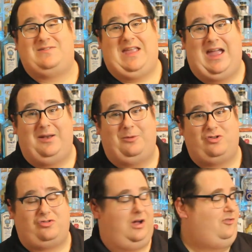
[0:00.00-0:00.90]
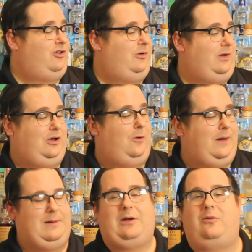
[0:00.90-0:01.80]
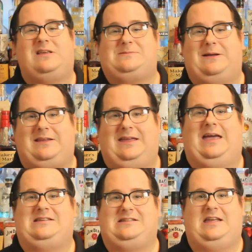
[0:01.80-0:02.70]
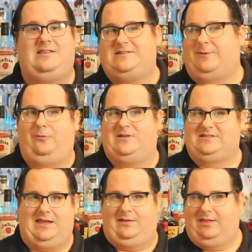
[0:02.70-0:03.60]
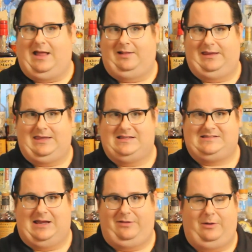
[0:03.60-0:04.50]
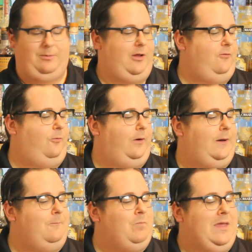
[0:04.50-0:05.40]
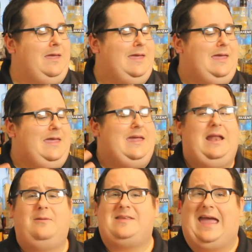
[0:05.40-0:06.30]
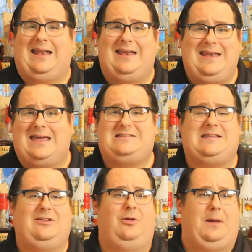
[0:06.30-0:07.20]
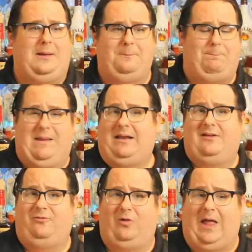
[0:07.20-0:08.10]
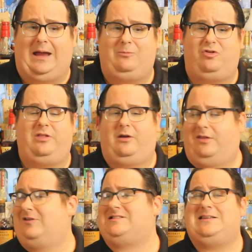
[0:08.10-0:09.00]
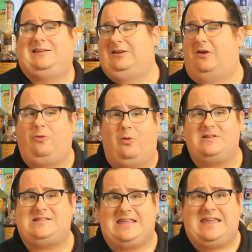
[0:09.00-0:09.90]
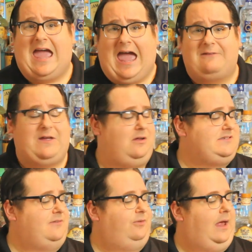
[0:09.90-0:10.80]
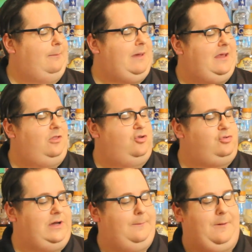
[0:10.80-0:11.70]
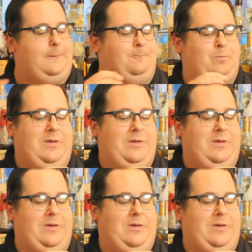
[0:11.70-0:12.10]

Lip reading: of the edible straw too, you know, I don't expect you guys to get these, but once again, that link is down there below for you. It helps add a nice bit of lime to there. There's, of course, the half ounce of lime in the drink, but